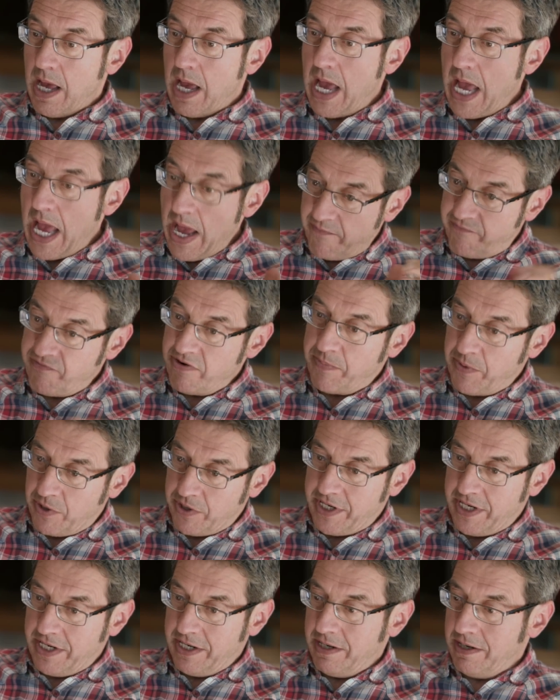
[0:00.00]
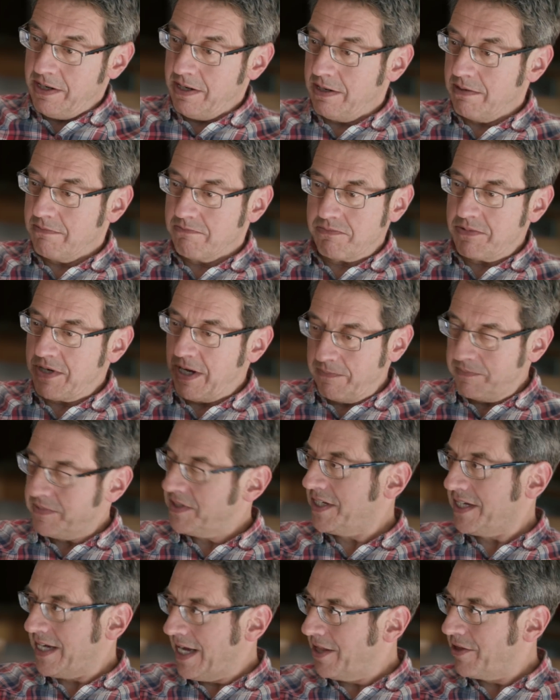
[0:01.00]
everybody comes
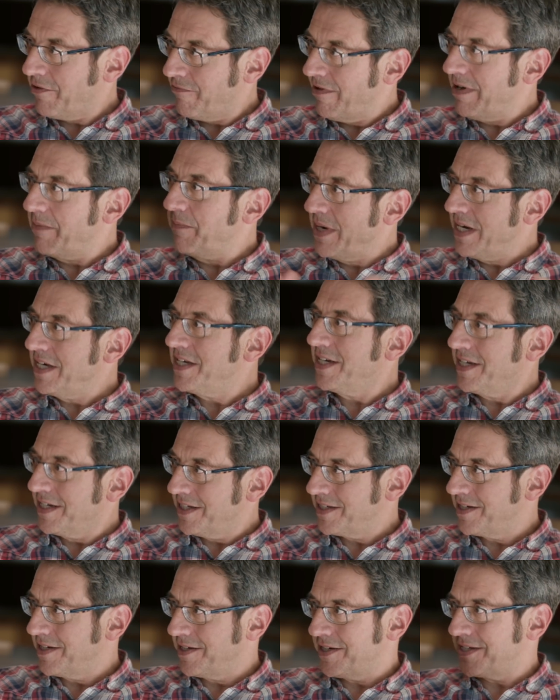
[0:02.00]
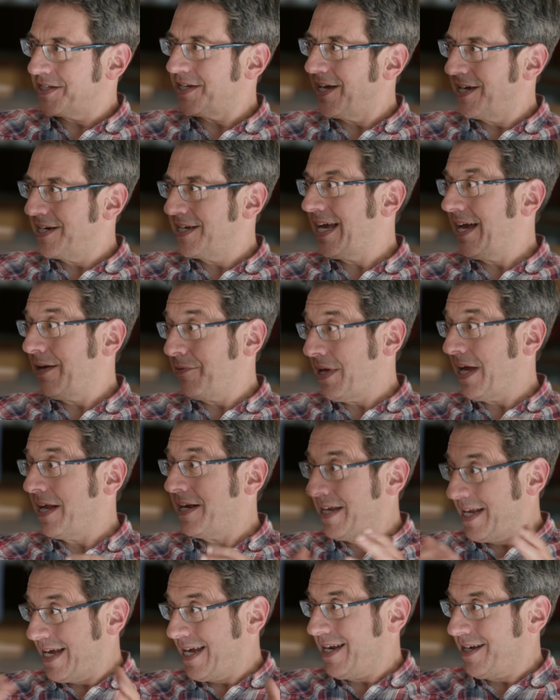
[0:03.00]
together in meetings to decide how that
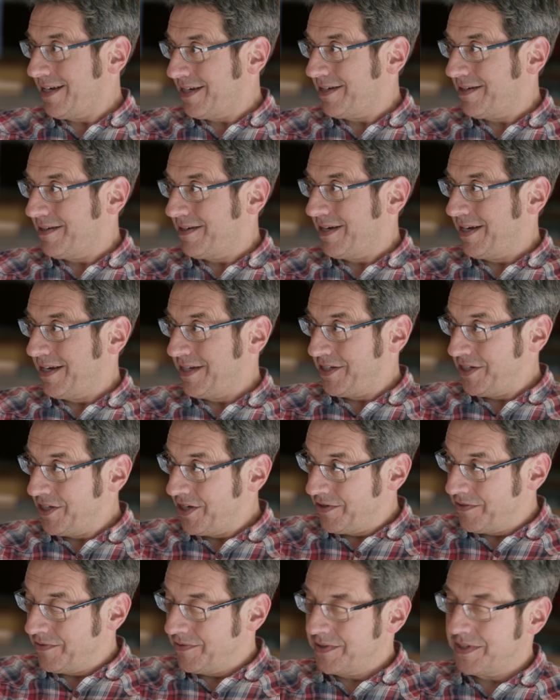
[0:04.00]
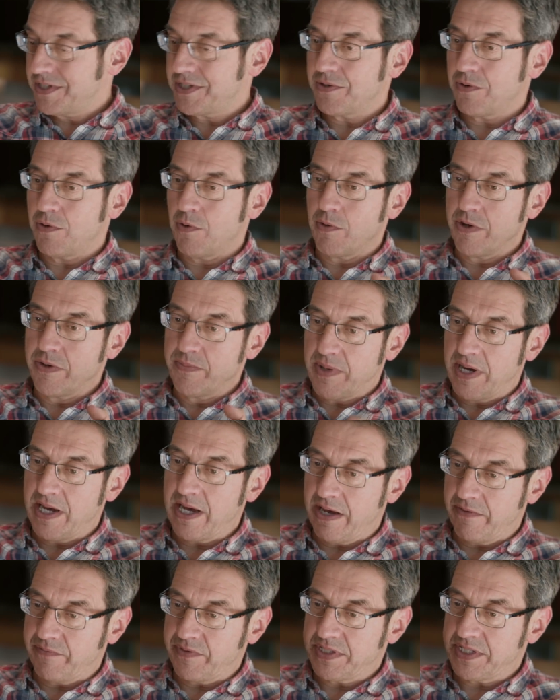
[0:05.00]
land is used, or you might
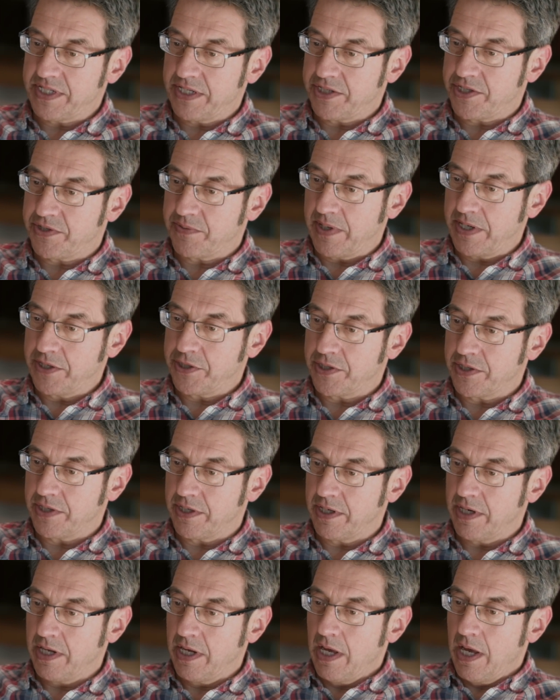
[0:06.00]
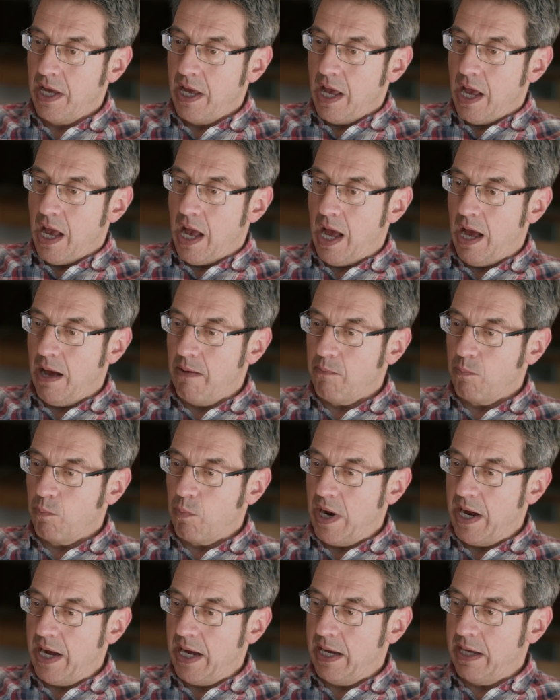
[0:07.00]
have a situation
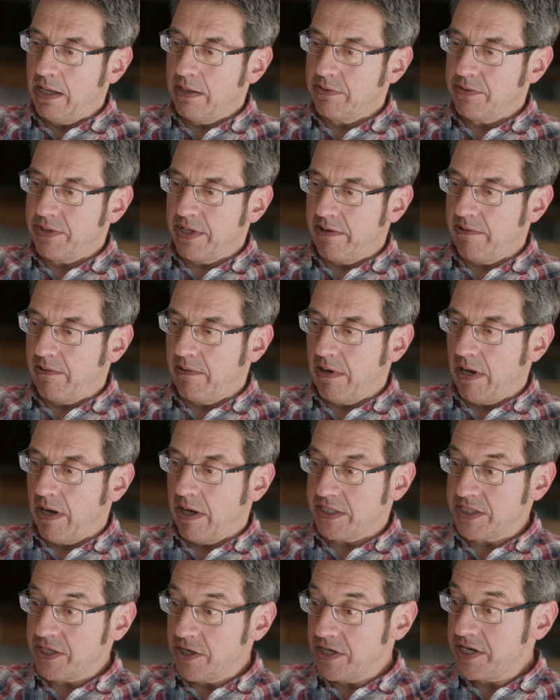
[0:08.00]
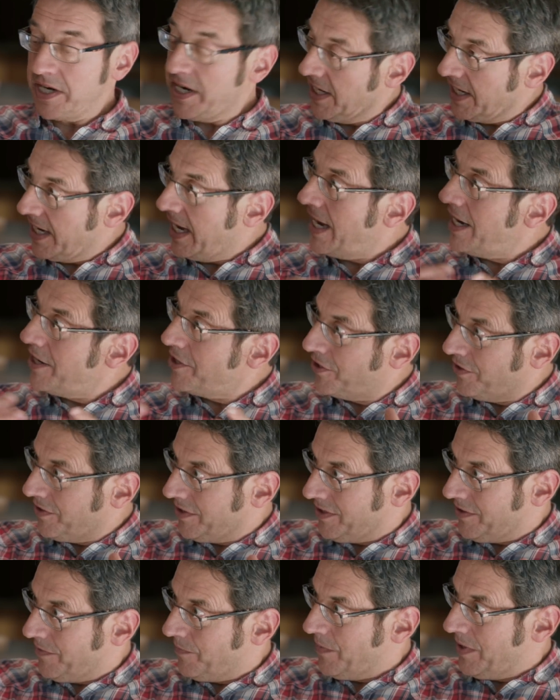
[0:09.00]
where there are certain
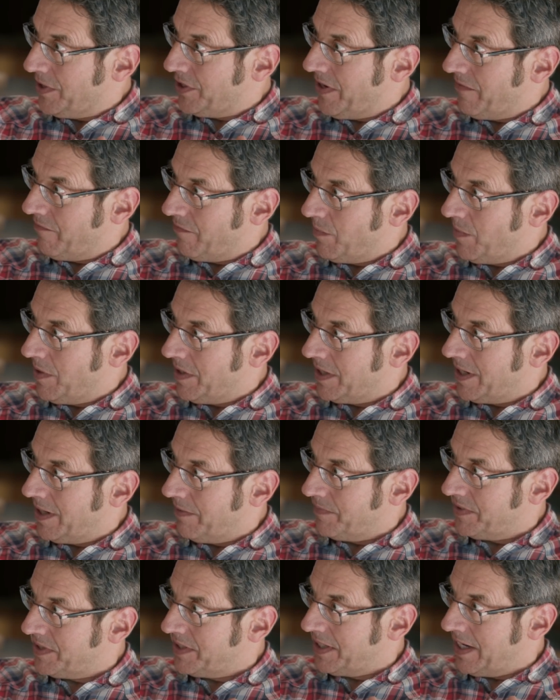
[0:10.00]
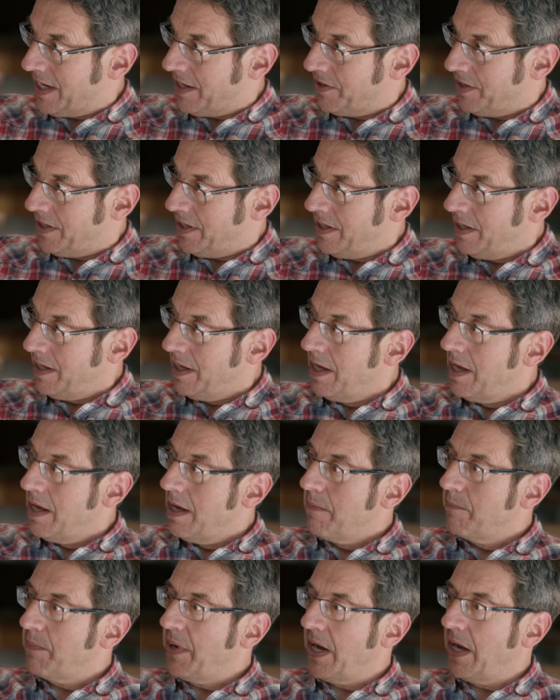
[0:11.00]
occasions on which everyone comes together,
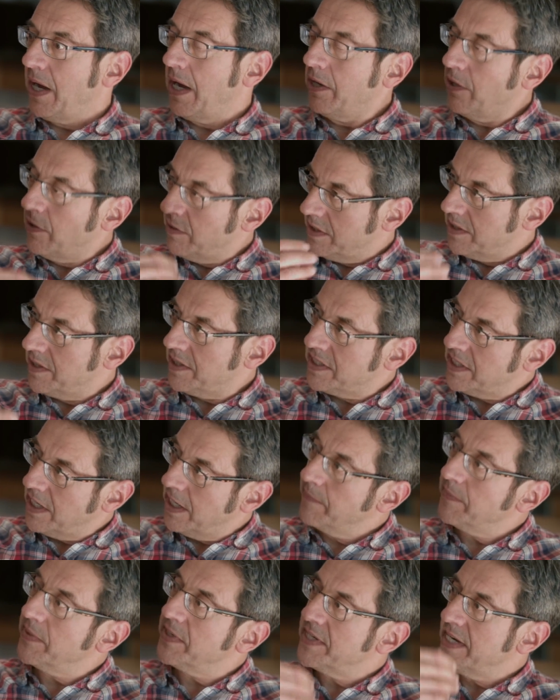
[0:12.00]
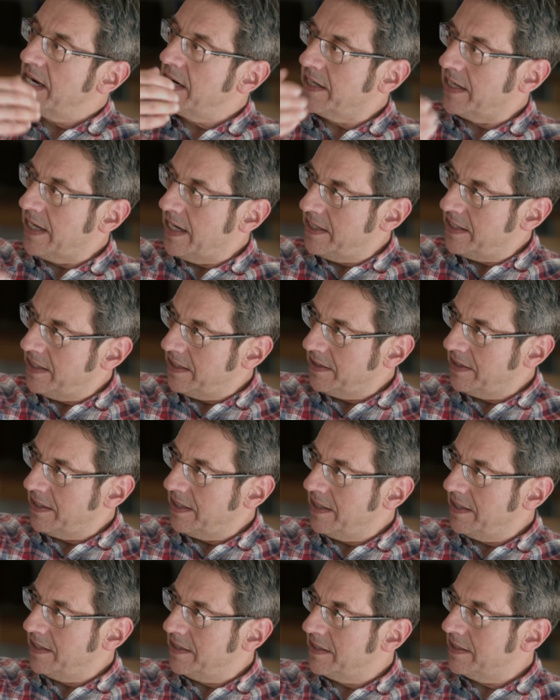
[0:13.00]
but a lot of the time you're delegating
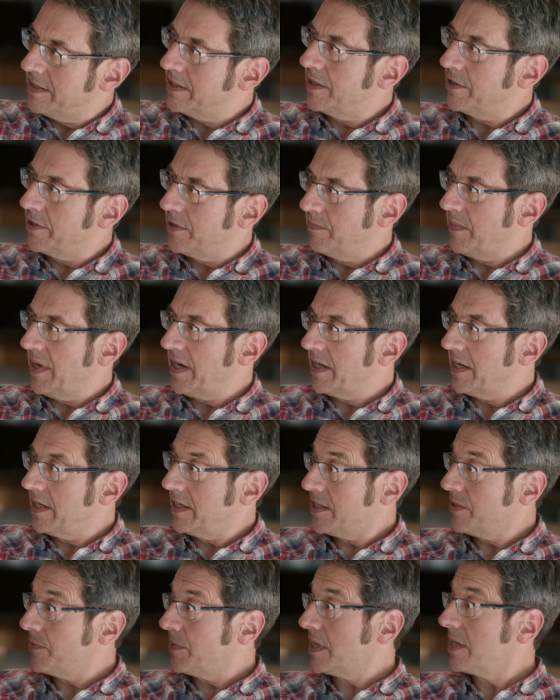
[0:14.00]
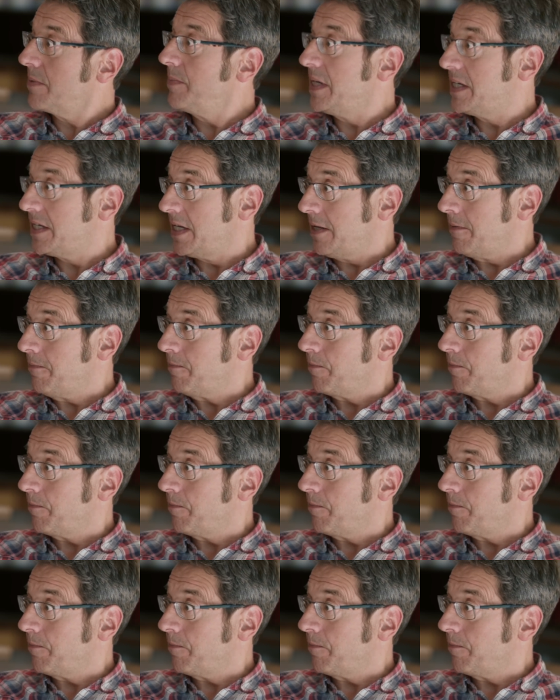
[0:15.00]
the decision making to a committee.